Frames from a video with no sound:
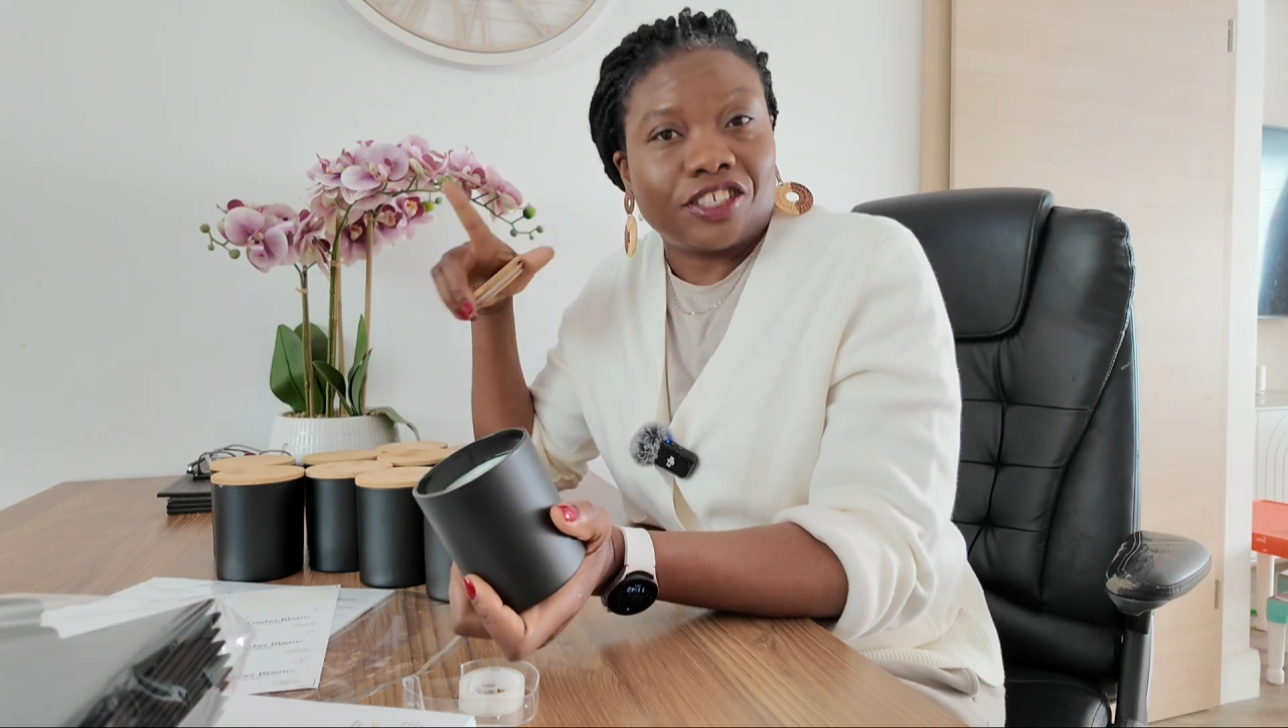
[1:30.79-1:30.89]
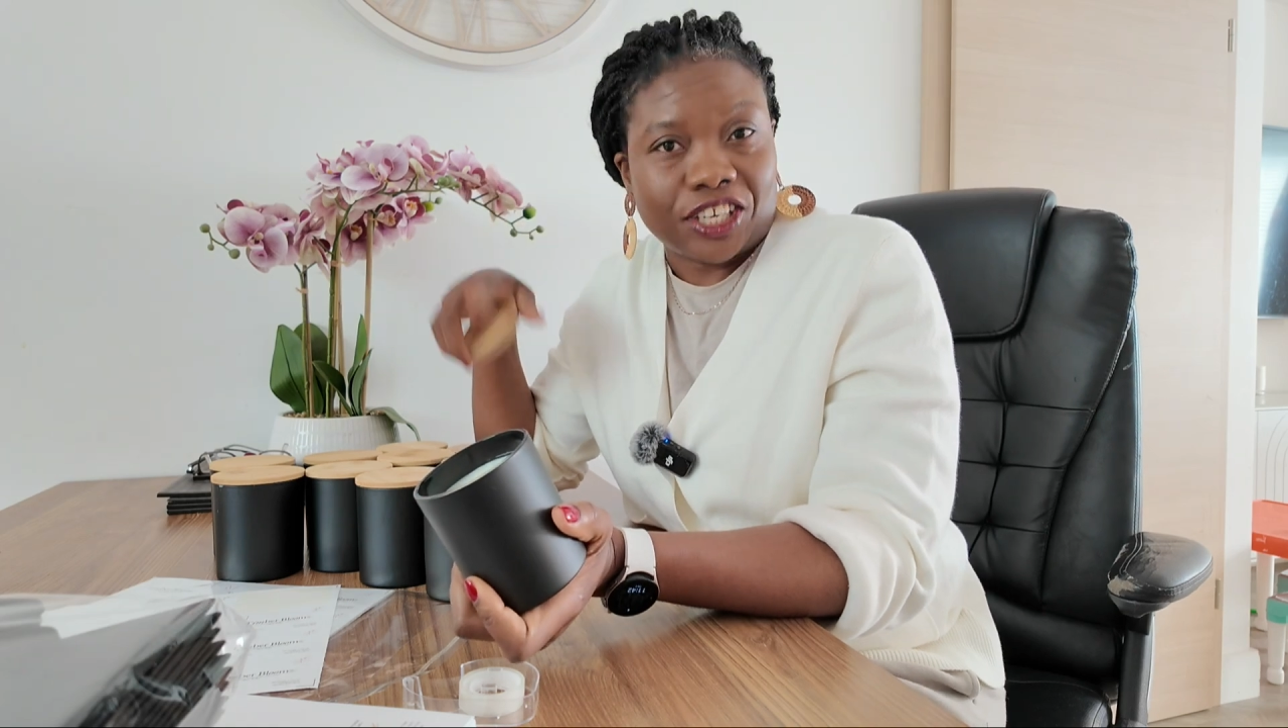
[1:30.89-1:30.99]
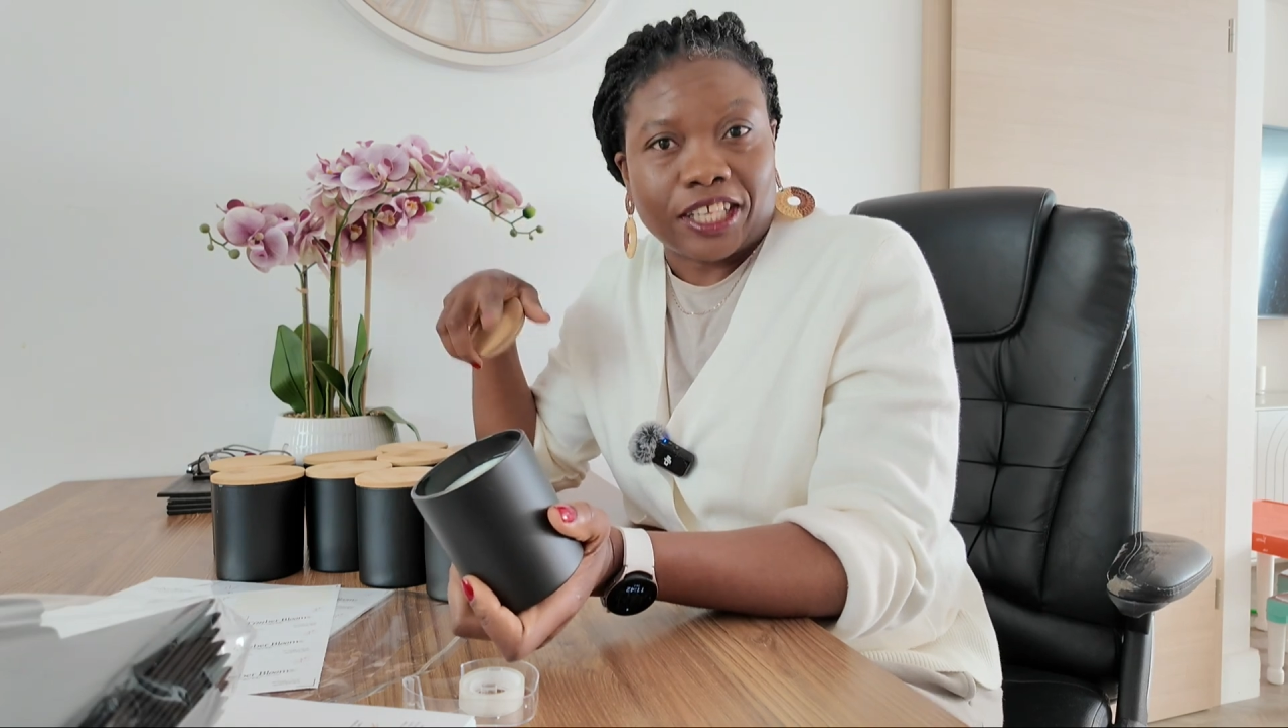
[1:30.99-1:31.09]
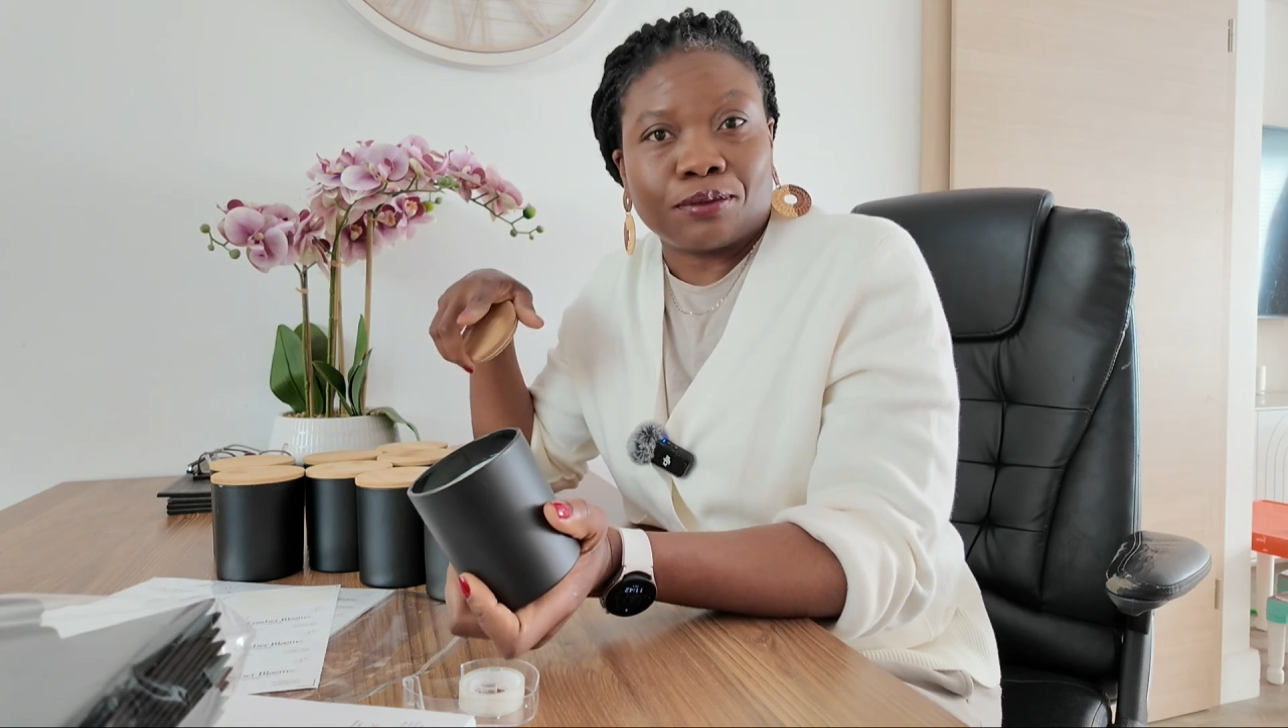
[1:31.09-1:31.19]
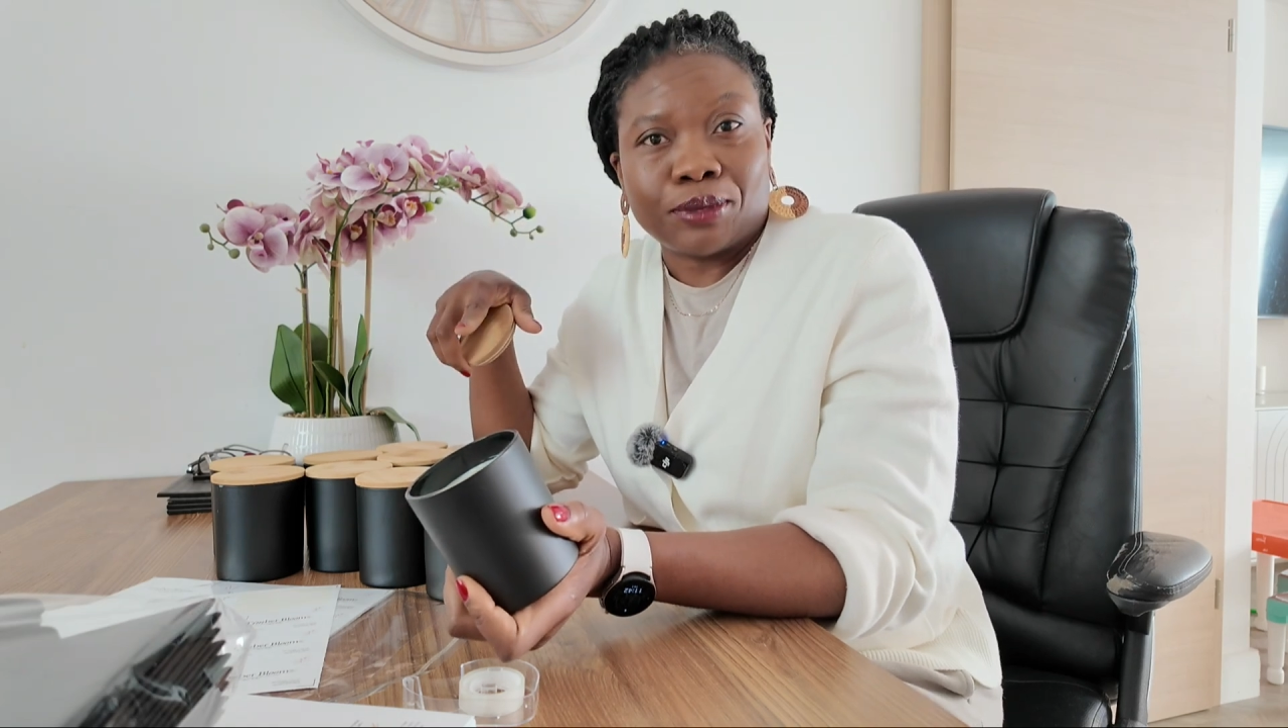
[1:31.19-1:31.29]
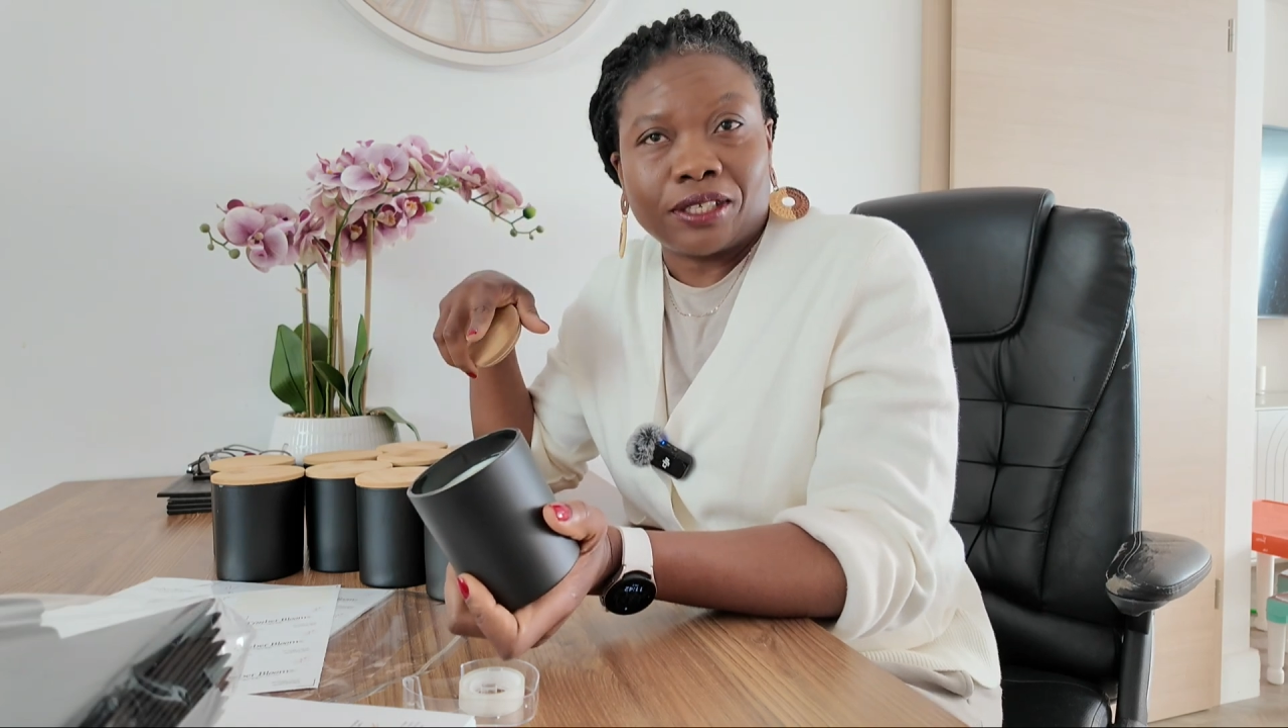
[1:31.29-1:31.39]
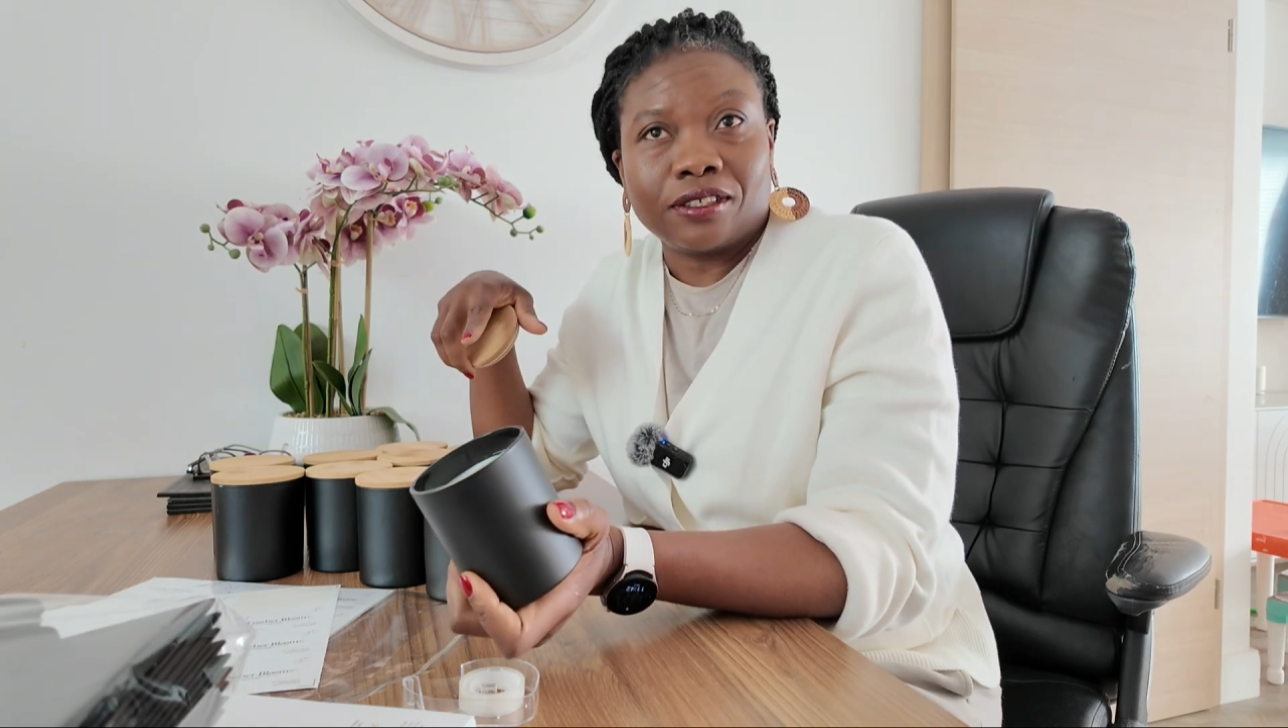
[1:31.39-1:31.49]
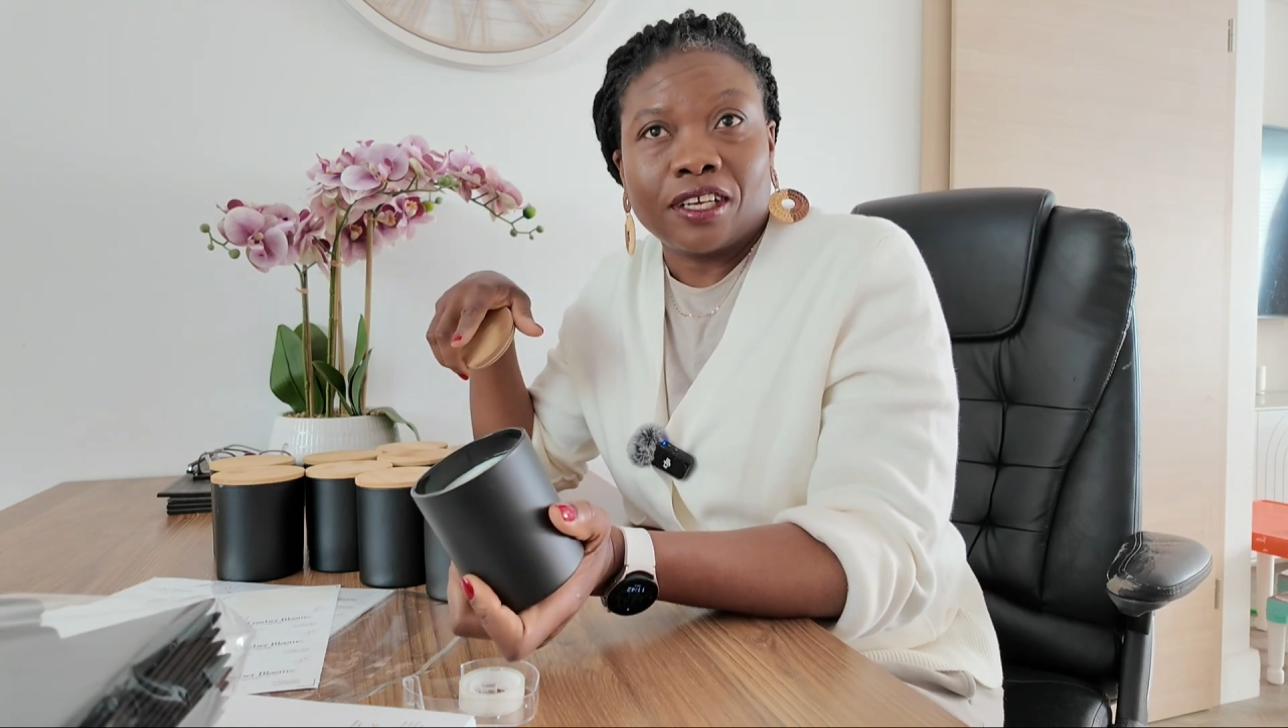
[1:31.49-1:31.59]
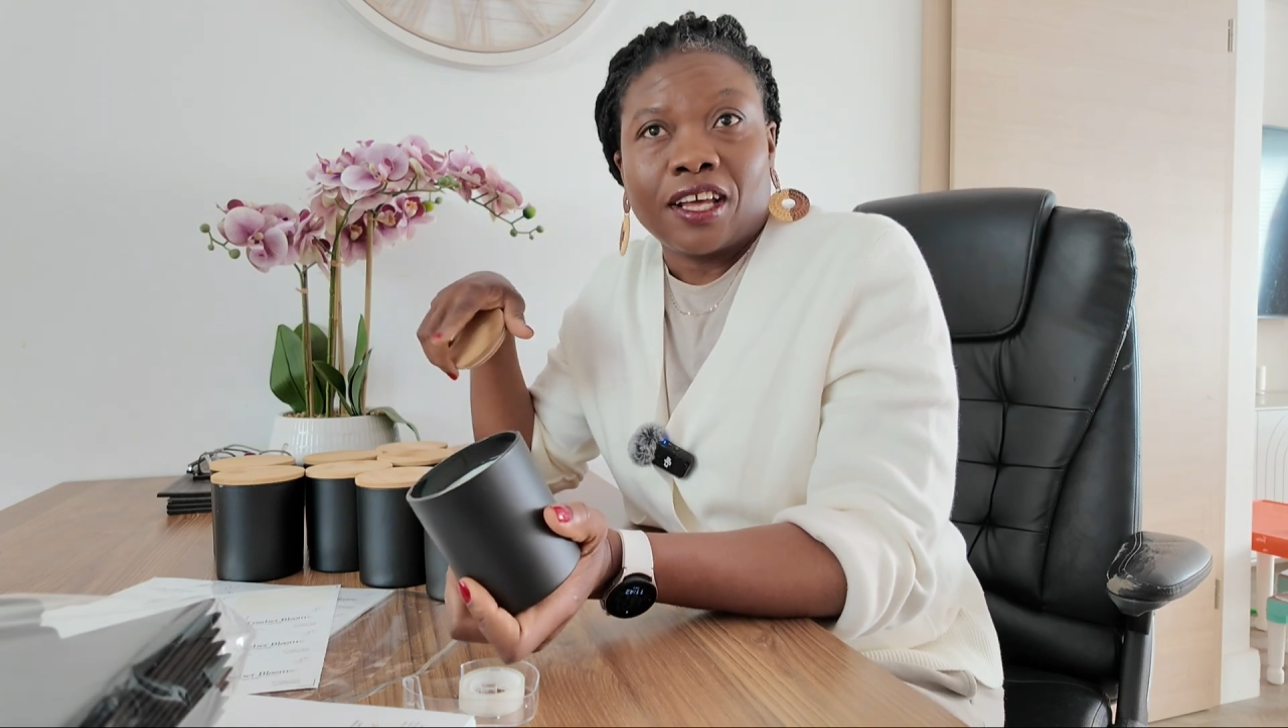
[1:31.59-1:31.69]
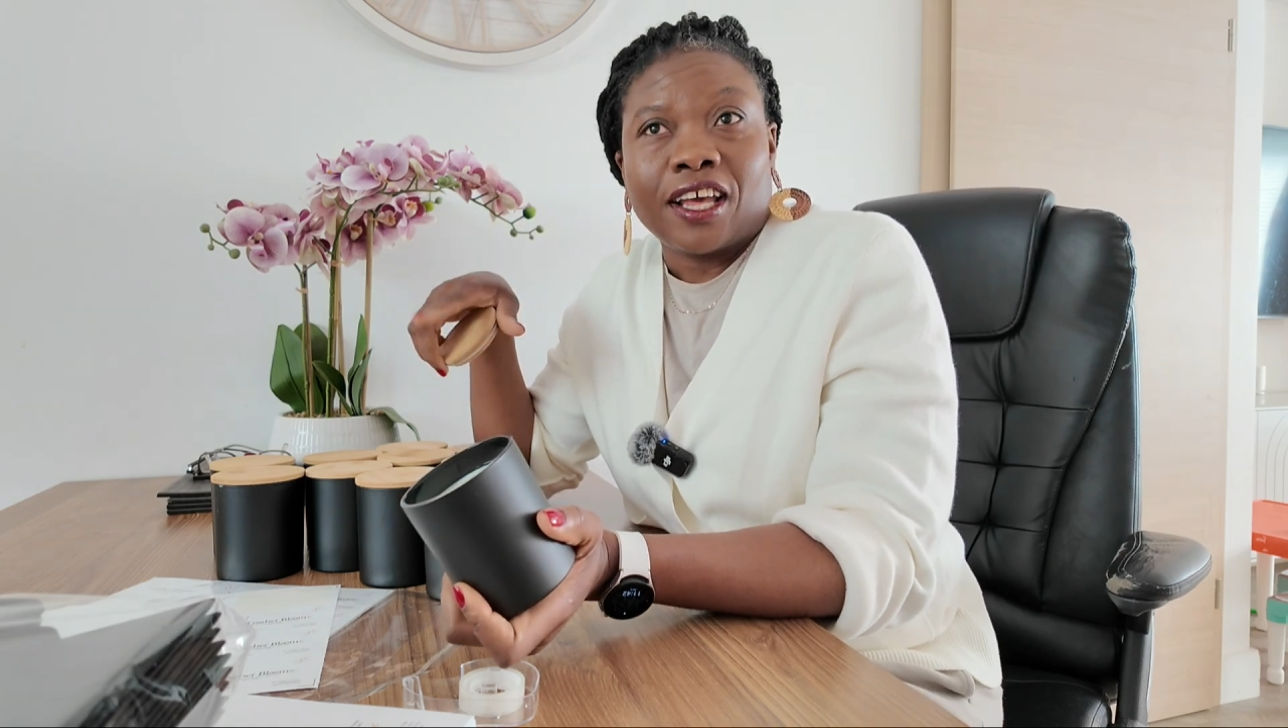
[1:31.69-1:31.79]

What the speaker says: jasmine,